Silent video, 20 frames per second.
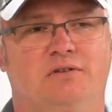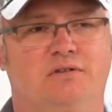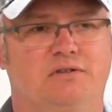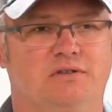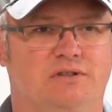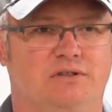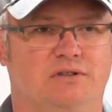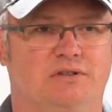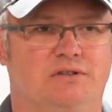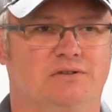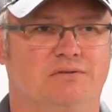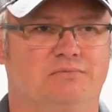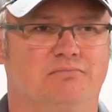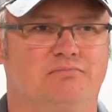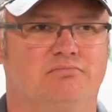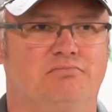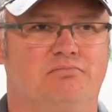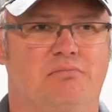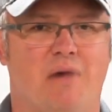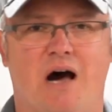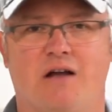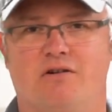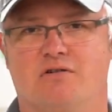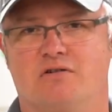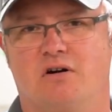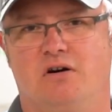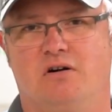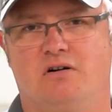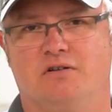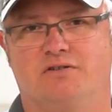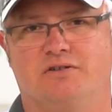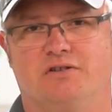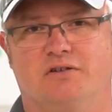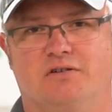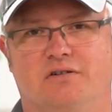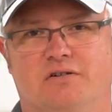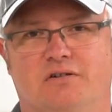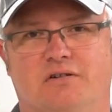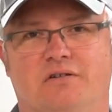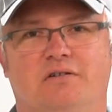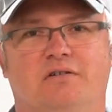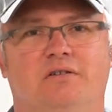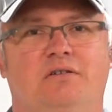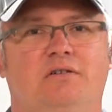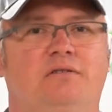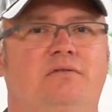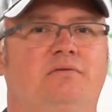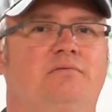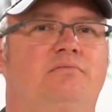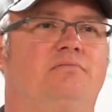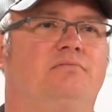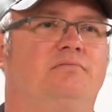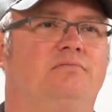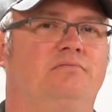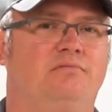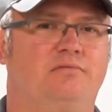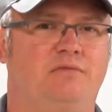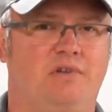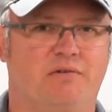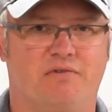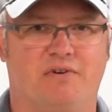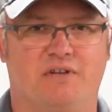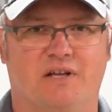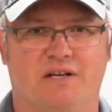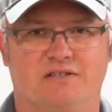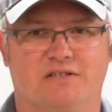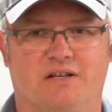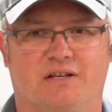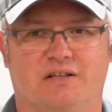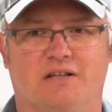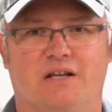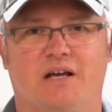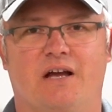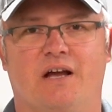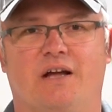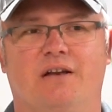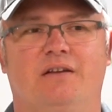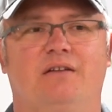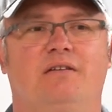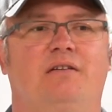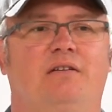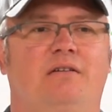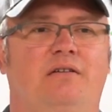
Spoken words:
monoculture, different things like that.